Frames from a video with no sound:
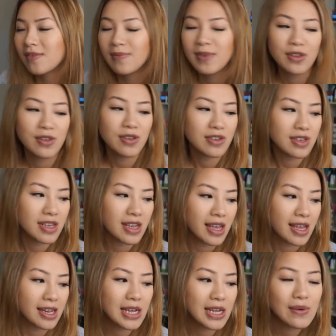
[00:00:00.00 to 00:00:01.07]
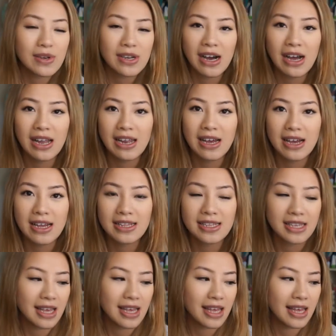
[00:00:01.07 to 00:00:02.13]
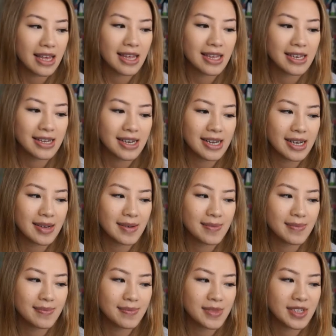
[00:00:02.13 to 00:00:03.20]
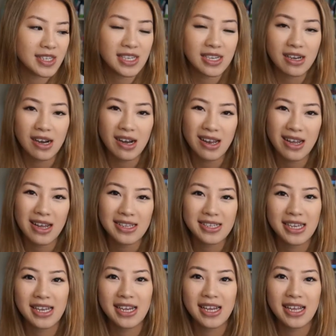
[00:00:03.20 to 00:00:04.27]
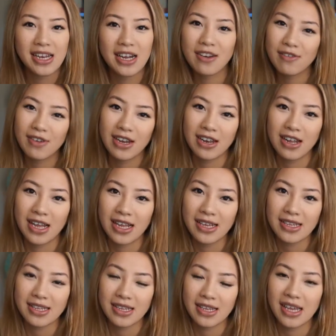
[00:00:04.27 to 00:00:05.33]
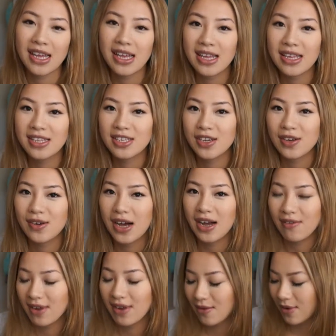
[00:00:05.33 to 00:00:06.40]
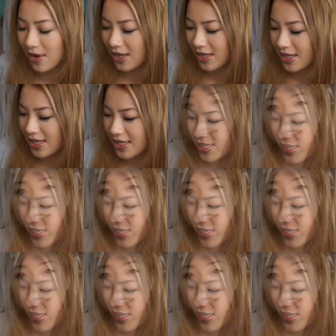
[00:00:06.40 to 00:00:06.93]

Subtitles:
been using liquid highlights and stick highlights and I really like it, and so I really wanted this.